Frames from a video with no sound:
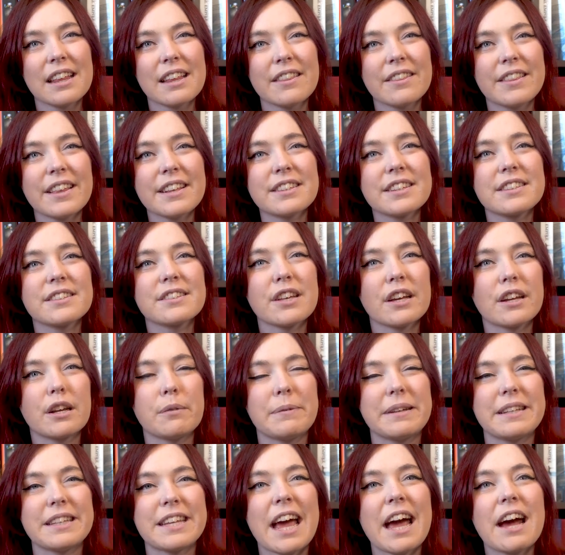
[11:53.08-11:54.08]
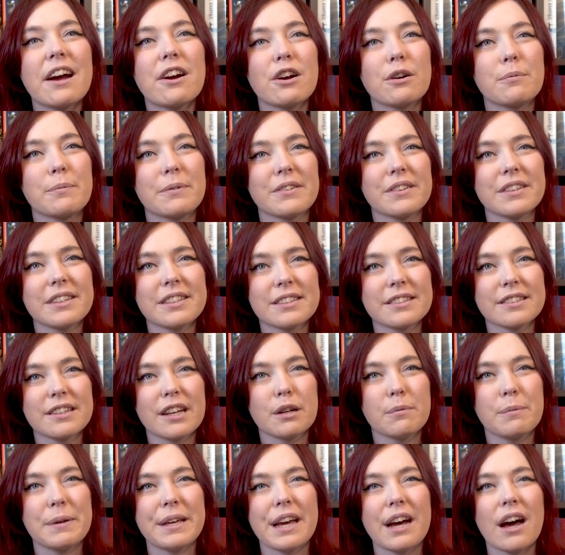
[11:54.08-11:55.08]
this is going to be terrible, this is
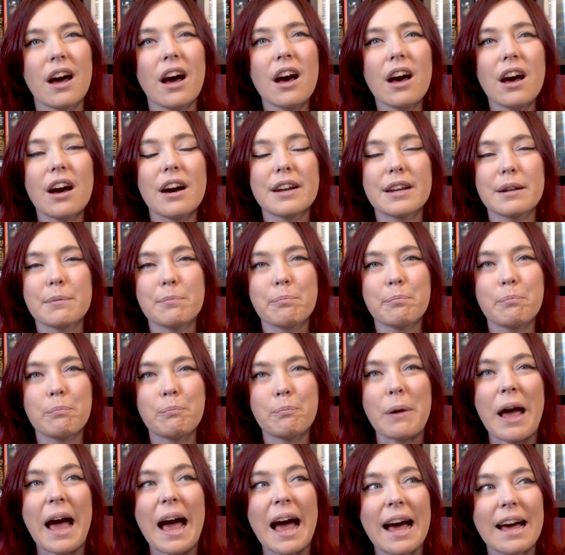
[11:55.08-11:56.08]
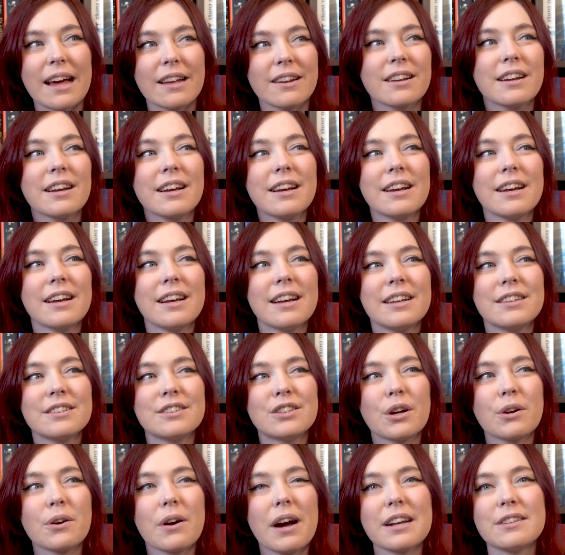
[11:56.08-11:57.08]
going to be hard and bad.
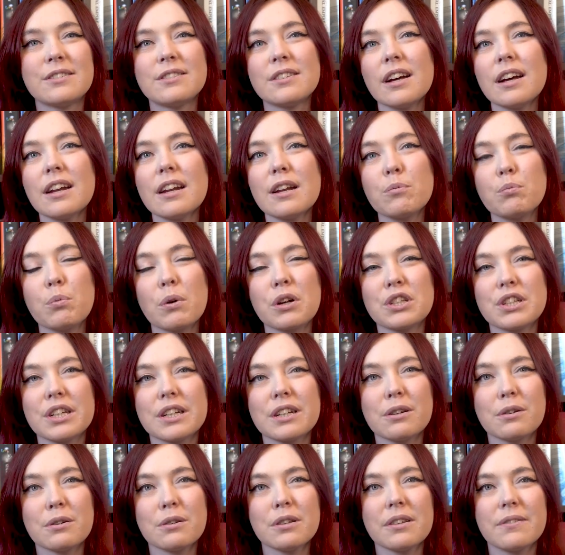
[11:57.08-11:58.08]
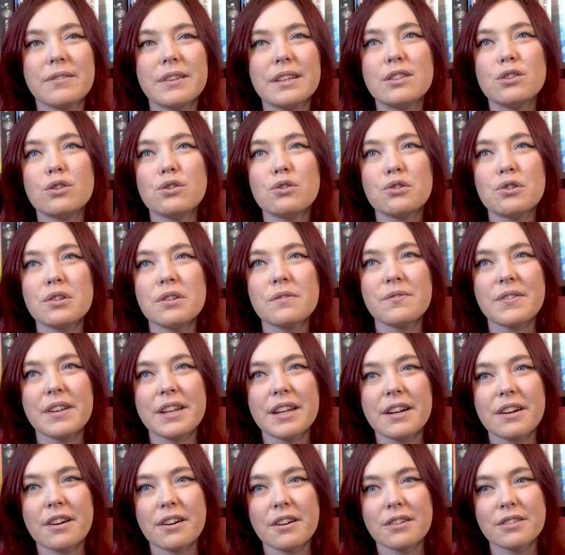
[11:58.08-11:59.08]
So I started watching all of these YouTube
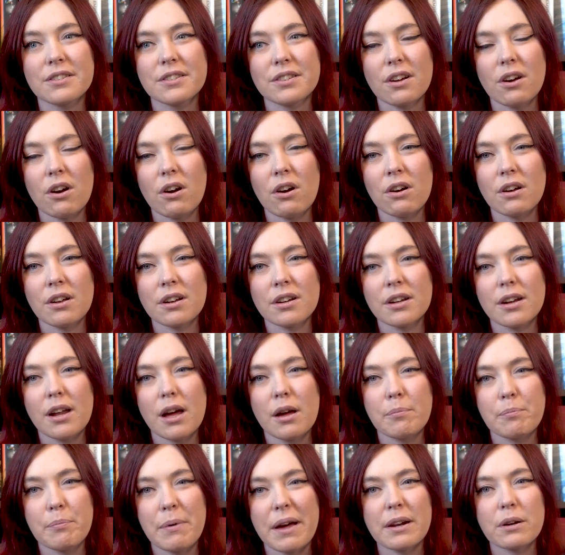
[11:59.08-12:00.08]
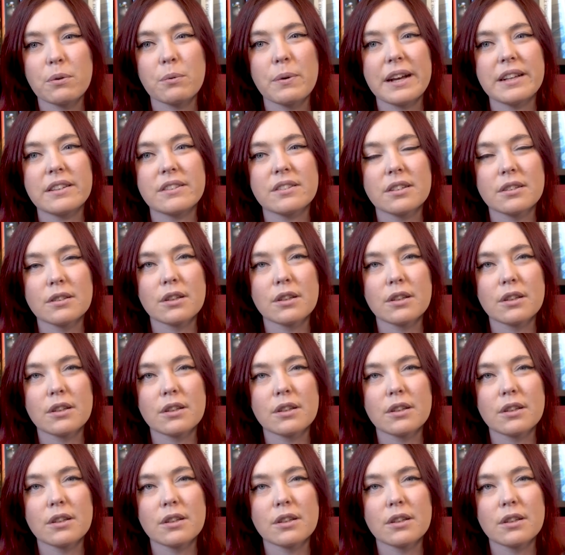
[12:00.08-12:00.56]
videos on better ways to